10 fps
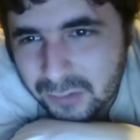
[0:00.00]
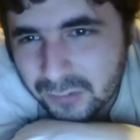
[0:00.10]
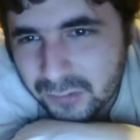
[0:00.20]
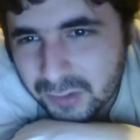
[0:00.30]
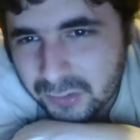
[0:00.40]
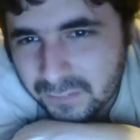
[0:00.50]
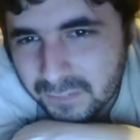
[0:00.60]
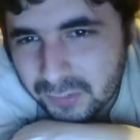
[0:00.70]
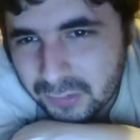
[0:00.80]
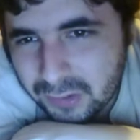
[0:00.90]
she was actually
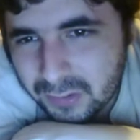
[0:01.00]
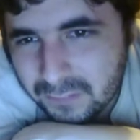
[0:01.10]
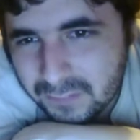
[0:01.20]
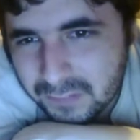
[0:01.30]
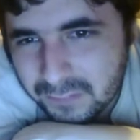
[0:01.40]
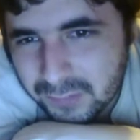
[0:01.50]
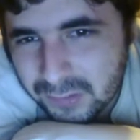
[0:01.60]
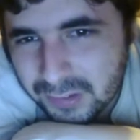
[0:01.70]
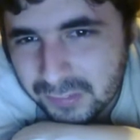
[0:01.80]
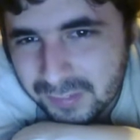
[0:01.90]
there, she had no clue what
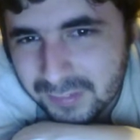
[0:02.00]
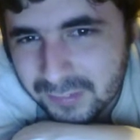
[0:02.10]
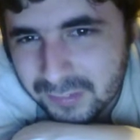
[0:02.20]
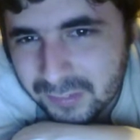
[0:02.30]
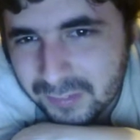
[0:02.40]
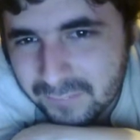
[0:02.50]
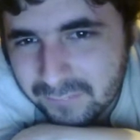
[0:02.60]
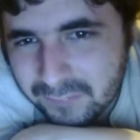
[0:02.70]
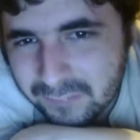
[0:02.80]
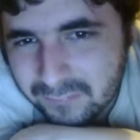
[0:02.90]
she intended to do,
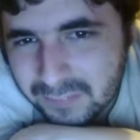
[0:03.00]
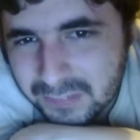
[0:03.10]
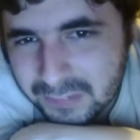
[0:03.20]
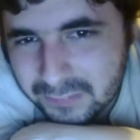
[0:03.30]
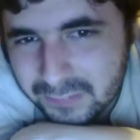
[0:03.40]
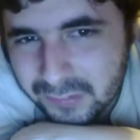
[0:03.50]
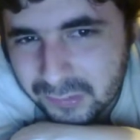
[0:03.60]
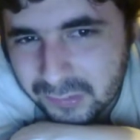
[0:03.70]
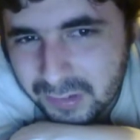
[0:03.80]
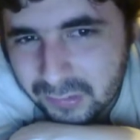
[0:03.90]
but from what Luna
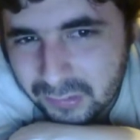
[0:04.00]
had said,